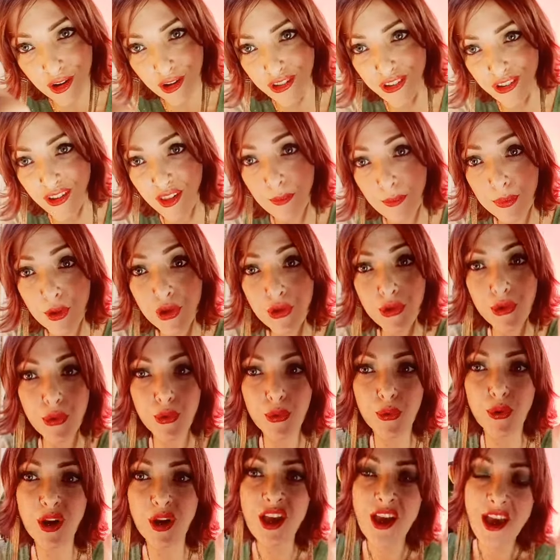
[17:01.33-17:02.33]
you see the
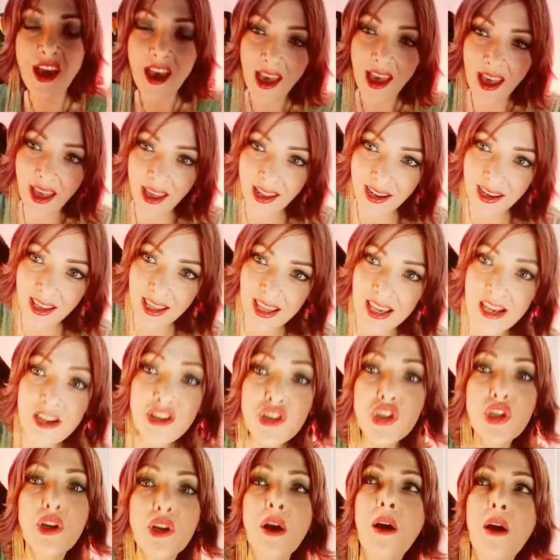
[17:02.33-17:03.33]
blue. And
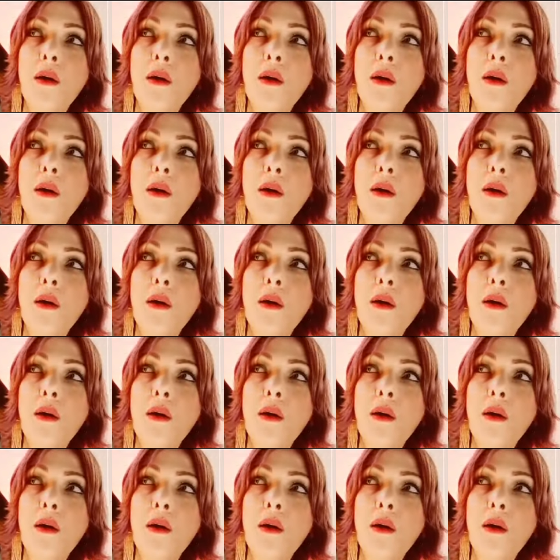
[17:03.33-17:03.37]
each